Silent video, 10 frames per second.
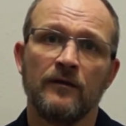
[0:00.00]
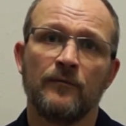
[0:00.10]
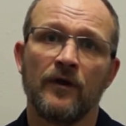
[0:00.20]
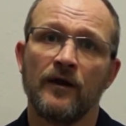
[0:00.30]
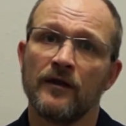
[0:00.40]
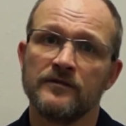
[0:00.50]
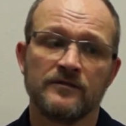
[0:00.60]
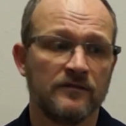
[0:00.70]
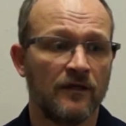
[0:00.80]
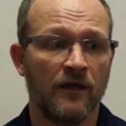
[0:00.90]

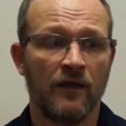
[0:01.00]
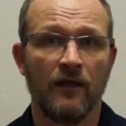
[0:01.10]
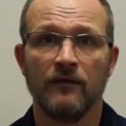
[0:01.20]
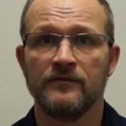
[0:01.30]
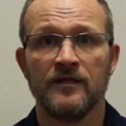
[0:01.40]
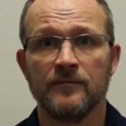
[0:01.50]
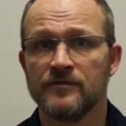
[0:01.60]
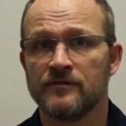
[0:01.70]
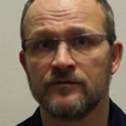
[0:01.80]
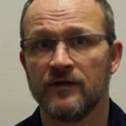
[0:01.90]
products,
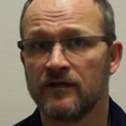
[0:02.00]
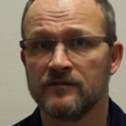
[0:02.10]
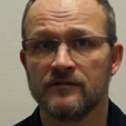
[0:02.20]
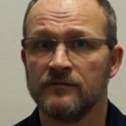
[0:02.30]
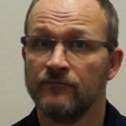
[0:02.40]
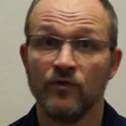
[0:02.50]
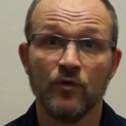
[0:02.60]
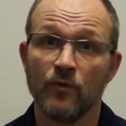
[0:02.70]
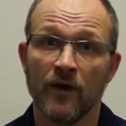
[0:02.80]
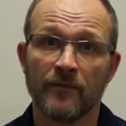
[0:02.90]
tips, tricks,
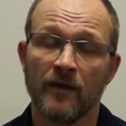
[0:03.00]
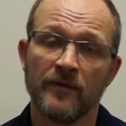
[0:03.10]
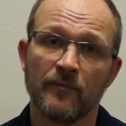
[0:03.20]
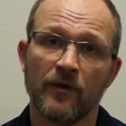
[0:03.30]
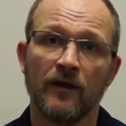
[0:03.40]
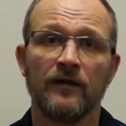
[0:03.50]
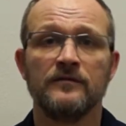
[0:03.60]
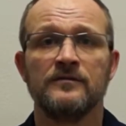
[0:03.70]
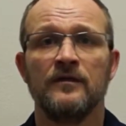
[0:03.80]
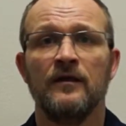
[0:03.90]
new upcoming
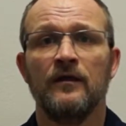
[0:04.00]
products.